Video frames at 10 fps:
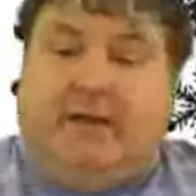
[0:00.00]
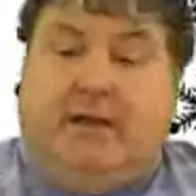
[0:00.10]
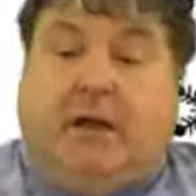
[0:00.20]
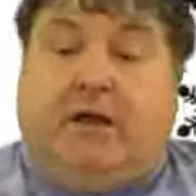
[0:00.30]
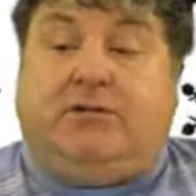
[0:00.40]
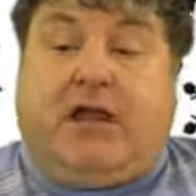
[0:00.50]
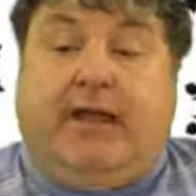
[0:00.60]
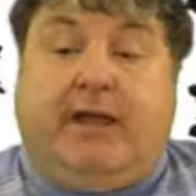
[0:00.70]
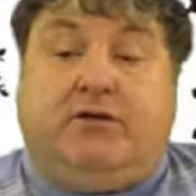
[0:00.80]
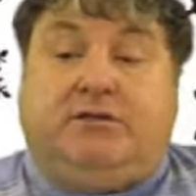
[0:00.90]
Loads
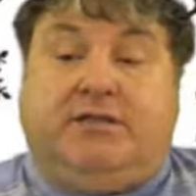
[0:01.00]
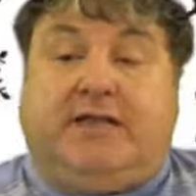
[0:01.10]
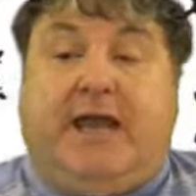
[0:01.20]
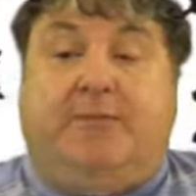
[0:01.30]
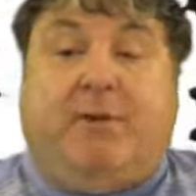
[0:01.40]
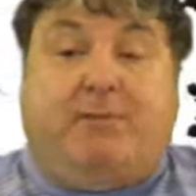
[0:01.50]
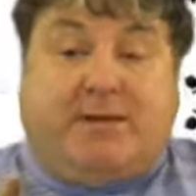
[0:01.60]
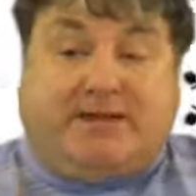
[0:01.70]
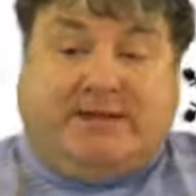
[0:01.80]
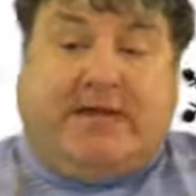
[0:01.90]
going on today, but
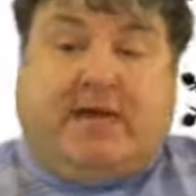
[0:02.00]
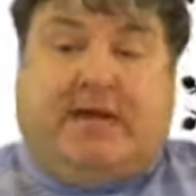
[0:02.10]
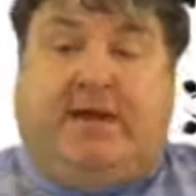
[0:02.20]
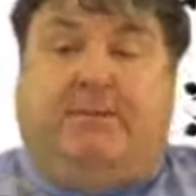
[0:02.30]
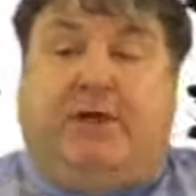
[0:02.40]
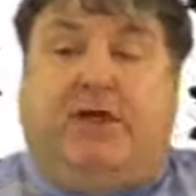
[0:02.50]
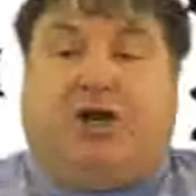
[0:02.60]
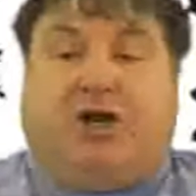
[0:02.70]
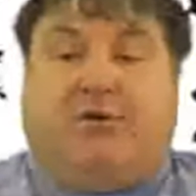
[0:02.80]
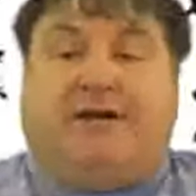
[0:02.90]
particularly
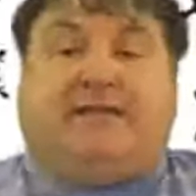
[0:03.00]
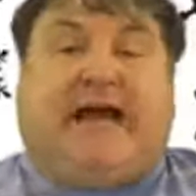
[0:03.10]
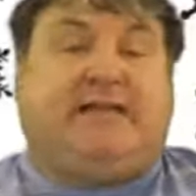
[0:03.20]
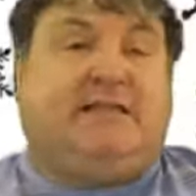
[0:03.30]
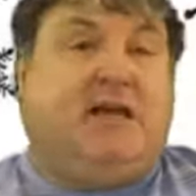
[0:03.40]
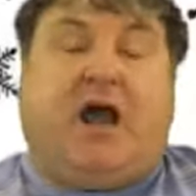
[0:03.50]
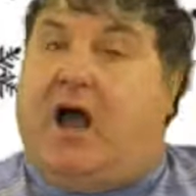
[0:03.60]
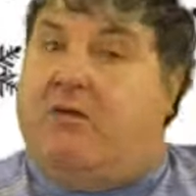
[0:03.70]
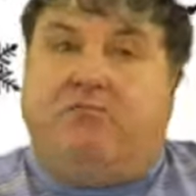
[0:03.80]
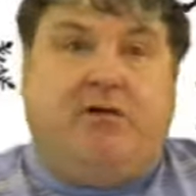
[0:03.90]
Mercury, Saturn.
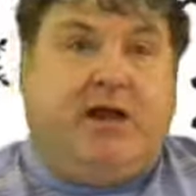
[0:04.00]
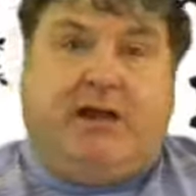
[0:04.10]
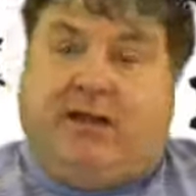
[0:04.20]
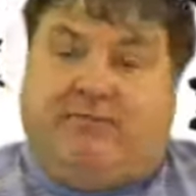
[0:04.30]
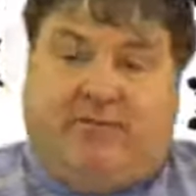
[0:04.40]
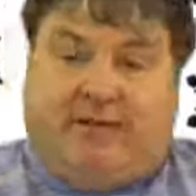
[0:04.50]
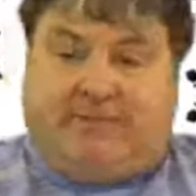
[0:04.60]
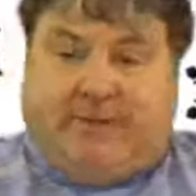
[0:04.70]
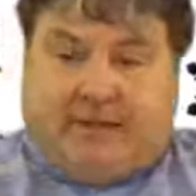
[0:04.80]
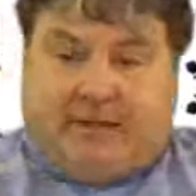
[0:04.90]
I really love this
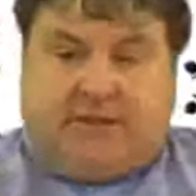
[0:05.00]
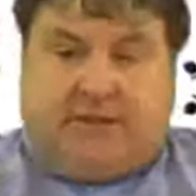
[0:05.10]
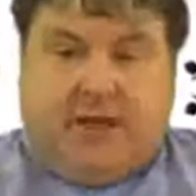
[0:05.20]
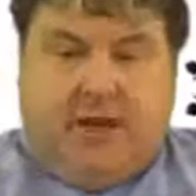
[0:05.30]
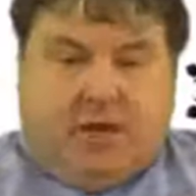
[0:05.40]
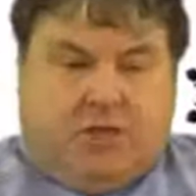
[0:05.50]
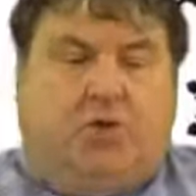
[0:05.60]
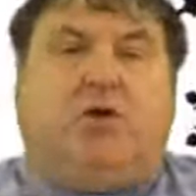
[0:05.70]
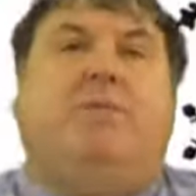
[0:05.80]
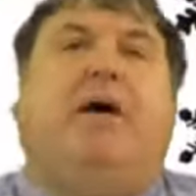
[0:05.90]
because
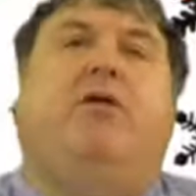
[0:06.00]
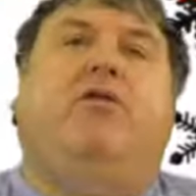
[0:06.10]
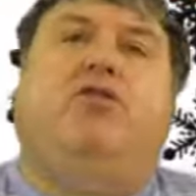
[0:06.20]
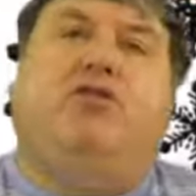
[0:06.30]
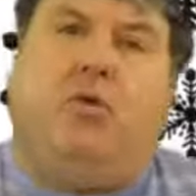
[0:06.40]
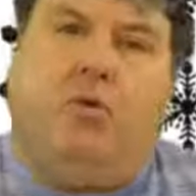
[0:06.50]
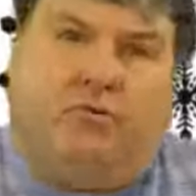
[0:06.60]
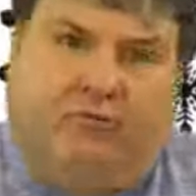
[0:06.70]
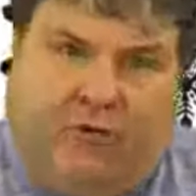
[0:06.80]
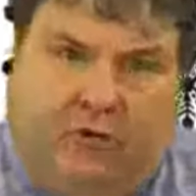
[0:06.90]
talk about
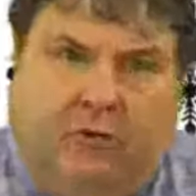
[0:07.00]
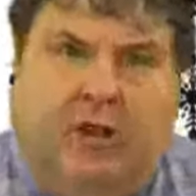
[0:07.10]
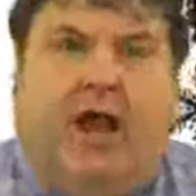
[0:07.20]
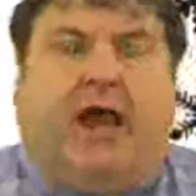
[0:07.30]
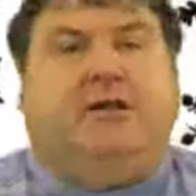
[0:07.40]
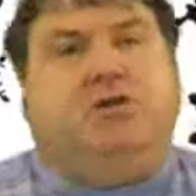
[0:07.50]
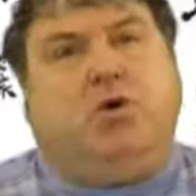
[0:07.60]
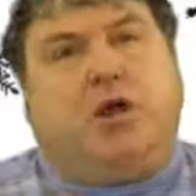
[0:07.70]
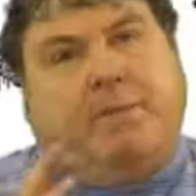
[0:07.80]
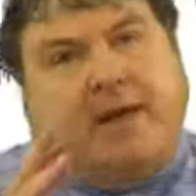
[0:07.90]
thoughtful and
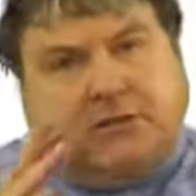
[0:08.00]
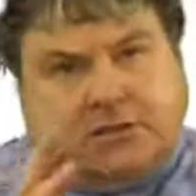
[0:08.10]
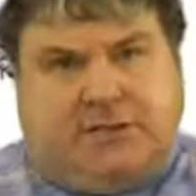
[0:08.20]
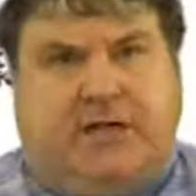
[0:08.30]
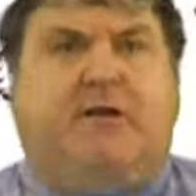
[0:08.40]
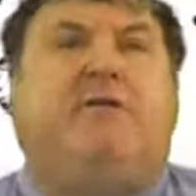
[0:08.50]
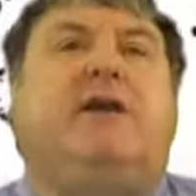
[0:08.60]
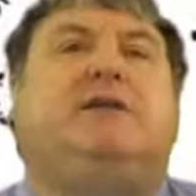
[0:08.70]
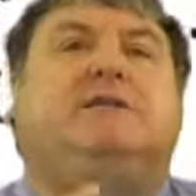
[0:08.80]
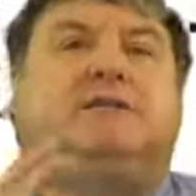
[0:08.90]
talk about
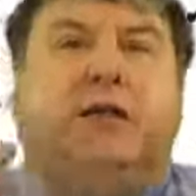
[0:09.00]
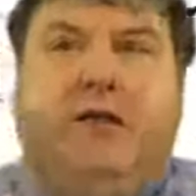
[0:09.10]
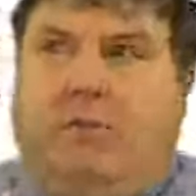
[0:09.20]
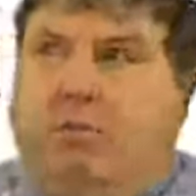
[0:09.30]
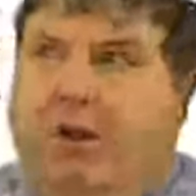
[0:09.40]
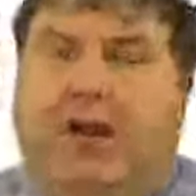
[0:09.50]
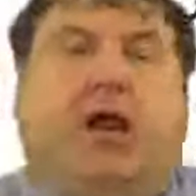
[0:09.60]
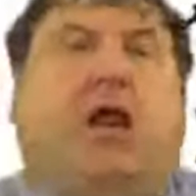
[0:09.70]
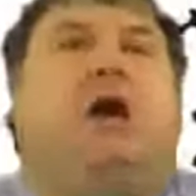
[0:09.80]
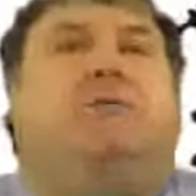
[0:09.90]
serious when
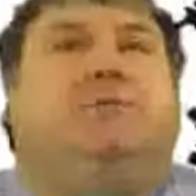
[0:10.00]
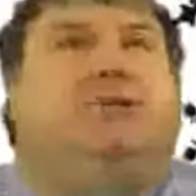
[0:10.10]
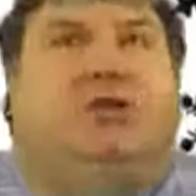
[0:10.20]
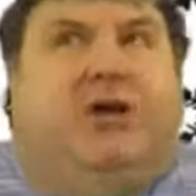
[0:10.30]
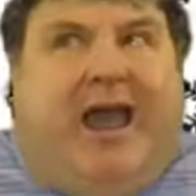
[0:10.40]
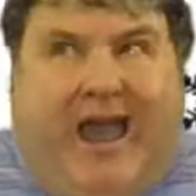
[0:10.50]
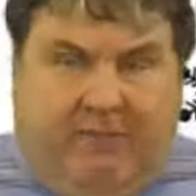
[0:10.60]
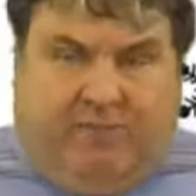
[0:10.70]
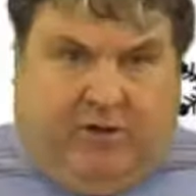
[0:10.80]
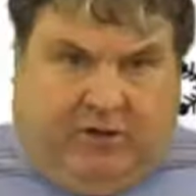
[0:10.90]
it comes to
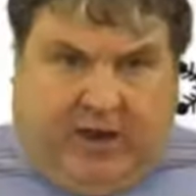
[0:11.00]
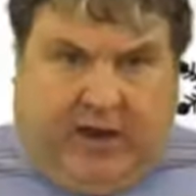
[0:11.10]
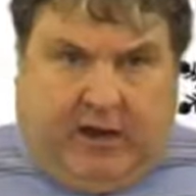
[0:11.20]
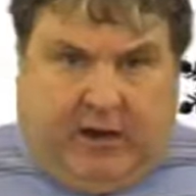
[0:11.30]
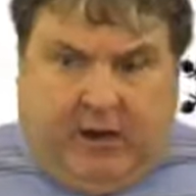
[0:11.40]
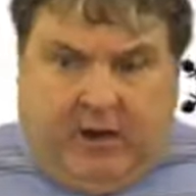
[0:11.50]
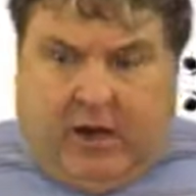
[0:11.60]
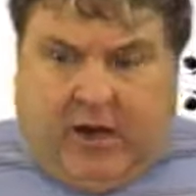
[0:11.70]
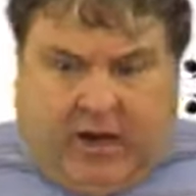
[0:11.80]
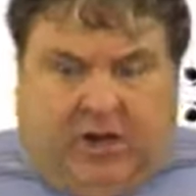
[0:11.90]
everything
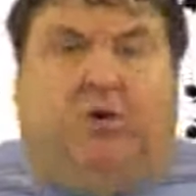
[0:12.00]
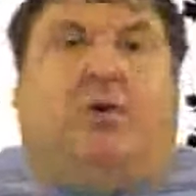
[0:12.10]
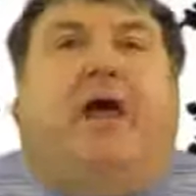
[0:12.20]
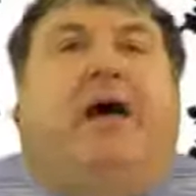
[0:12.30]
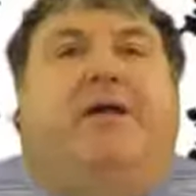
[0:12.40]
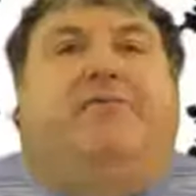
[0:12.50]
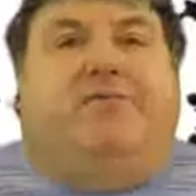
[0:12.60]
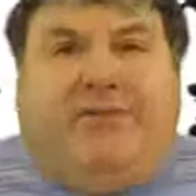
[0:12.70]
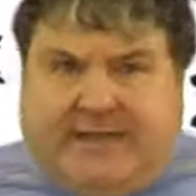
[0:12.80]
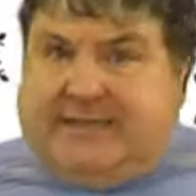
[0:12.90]
in your life.
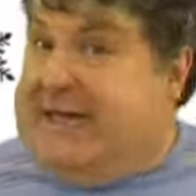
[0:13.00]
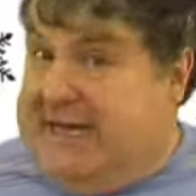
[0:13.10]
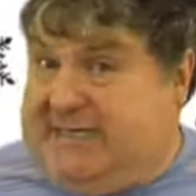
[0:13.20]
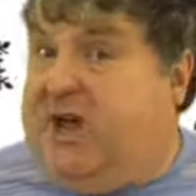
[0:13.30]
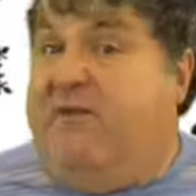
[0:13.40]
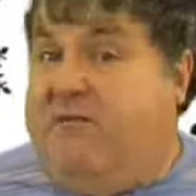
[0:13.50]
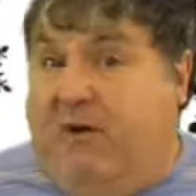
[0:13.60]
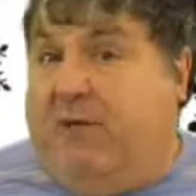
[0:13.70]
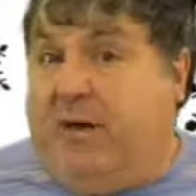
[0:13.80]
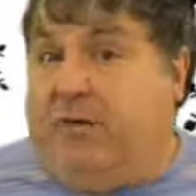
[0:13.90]
This is a
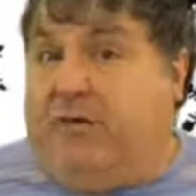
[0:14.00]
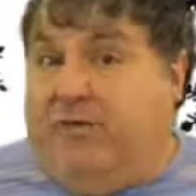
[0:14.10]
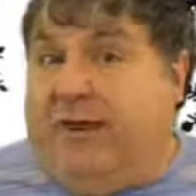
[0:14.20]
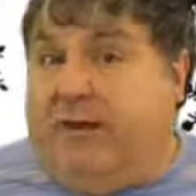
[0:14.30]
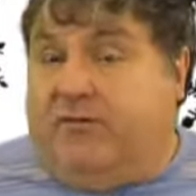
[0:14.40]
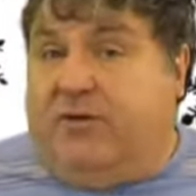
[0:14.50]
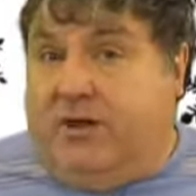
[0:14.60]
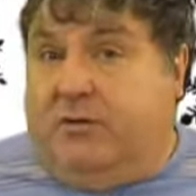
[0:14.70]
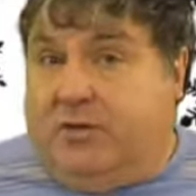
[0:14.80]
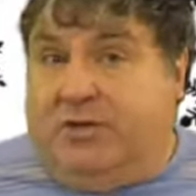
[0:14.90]
very good thing for
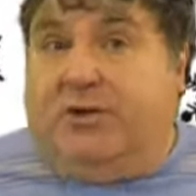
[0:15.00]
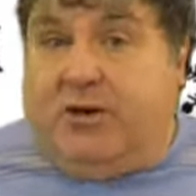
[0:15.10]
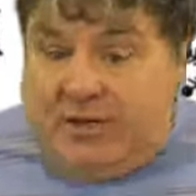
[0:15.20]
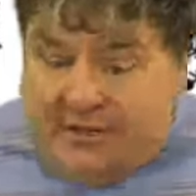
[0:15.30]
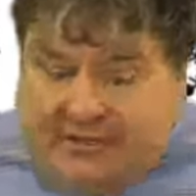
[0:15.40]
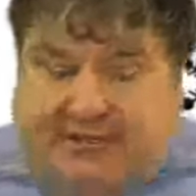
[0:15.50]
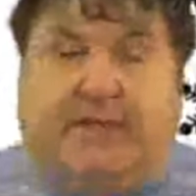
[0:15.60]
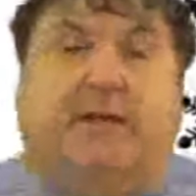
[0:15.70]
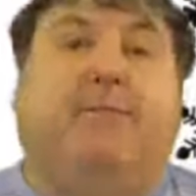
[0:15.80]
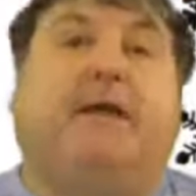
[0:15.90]
you to
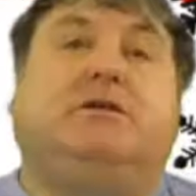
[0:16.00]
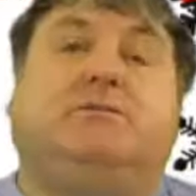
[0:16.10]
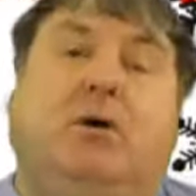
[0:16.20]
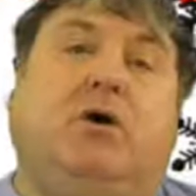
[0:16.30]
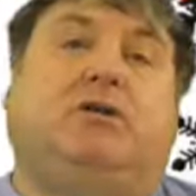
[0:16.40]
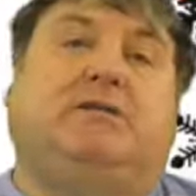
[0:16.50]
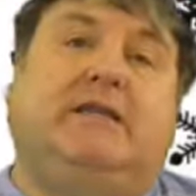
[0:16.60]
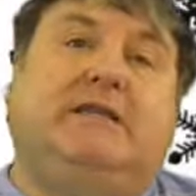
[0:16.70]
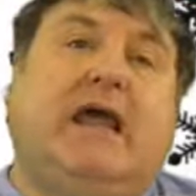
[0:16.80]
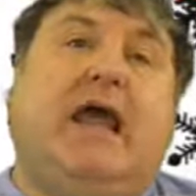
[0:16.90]
consider because
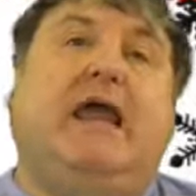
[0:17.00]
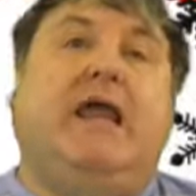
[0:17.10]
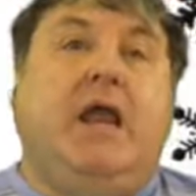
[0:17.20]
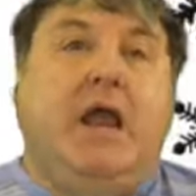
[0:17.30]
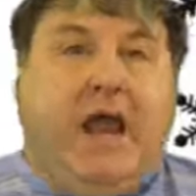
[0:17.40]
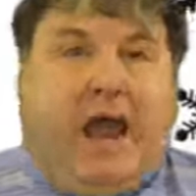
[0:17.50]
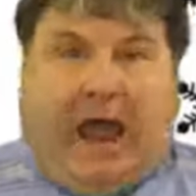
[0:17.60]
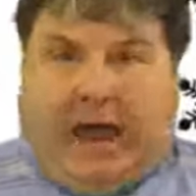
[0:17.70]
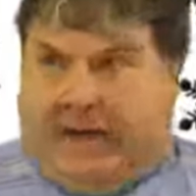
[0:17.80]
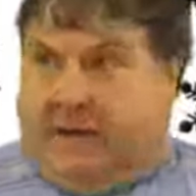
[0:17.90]
Boxing Day
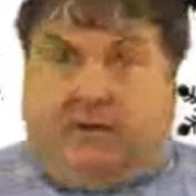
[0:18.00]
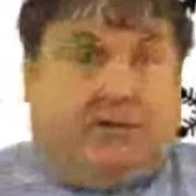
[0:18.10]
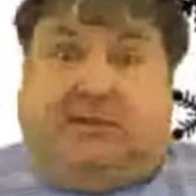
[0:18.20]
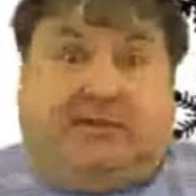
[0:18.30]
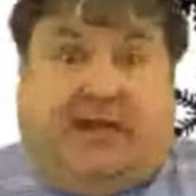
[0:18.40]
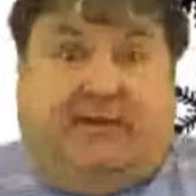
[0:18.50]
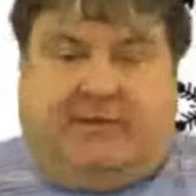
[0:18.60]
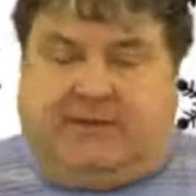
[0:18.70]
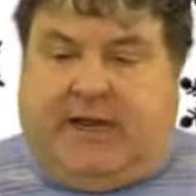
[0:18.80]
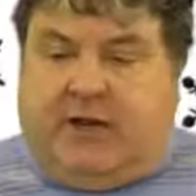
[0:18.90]
and St.
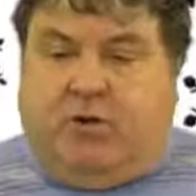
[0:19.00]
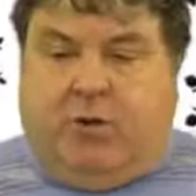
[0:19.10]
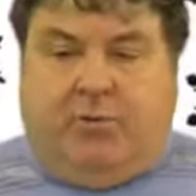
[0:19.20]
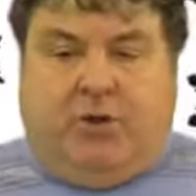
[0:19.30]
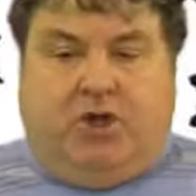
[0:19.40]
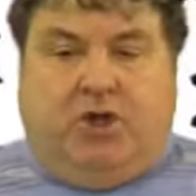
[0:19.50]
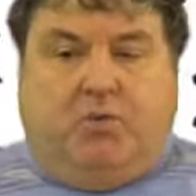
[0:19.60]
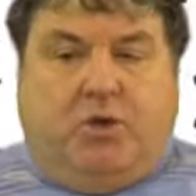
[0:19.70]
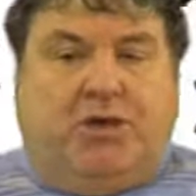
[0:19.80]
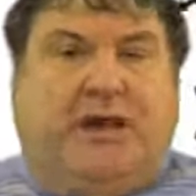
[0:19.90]
Stephen's Day, call it what you
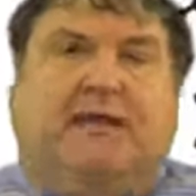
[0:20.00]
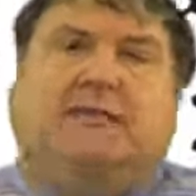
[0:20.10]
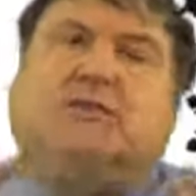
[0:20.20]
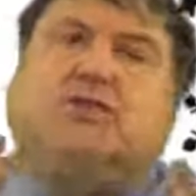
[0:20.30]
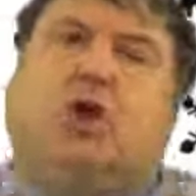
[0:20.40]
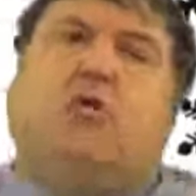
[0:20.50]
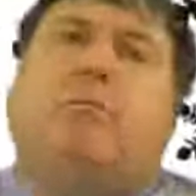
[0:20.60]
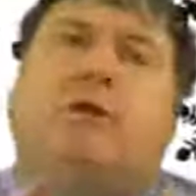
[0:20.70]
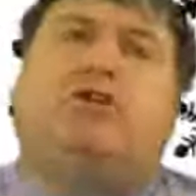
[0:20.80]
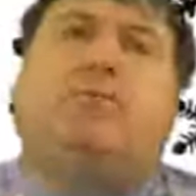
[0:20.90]
want, is so
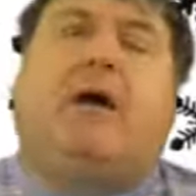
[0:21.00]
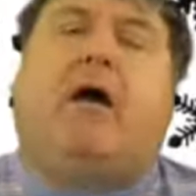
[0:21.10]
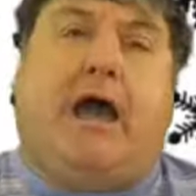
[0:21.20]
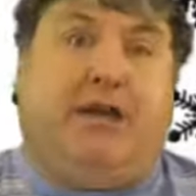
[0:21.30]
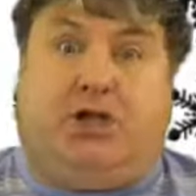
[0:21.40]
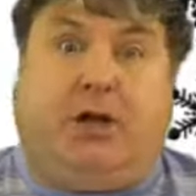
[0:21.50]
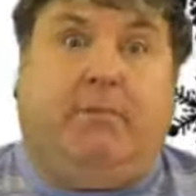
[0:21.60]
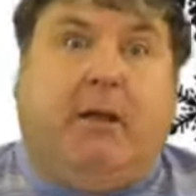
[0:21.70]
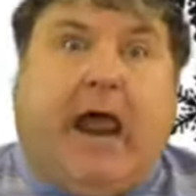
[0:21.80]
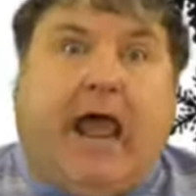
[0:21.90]
much about hatching a
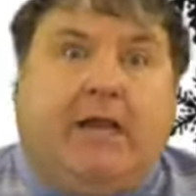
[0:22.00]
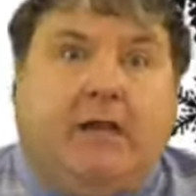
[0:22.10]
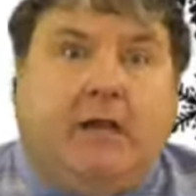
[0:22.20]
plan.